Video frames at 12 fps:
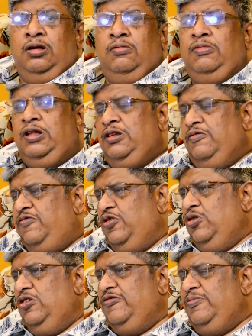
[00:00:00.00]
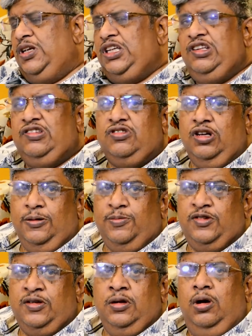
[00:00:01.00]
When the flow of money
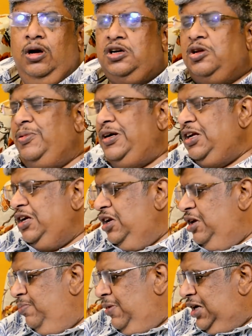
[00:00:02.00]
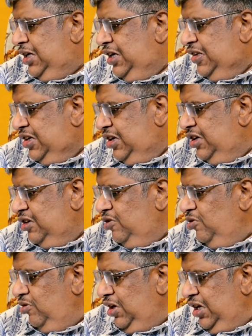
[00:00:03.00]
stops, automatically markets correct
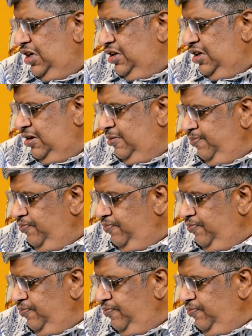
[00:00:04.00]
to reality.